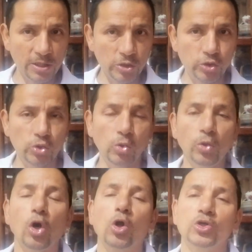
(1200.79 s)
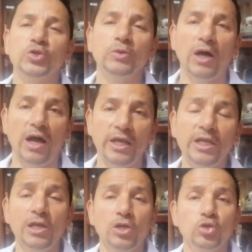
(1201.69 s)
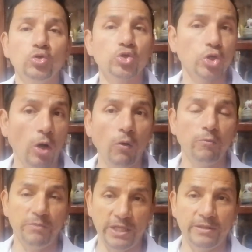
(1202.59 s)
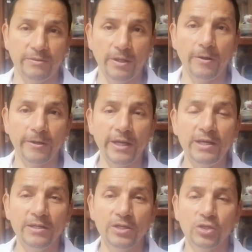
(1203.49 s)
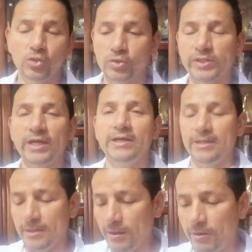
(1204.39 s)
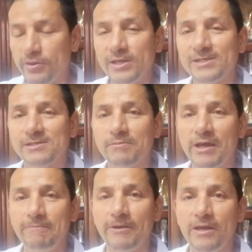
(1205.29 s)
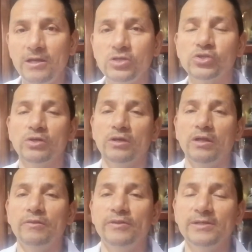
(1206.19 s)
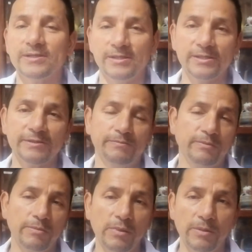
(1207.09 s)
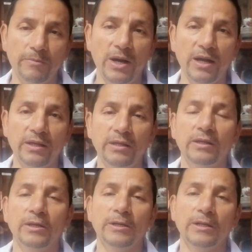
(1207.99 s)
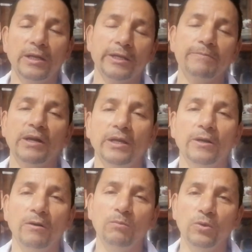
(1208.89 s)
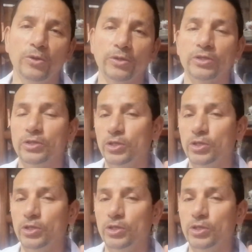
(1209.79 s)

June or July, you show me, okay? You say, this is my page and this is my, like my homework.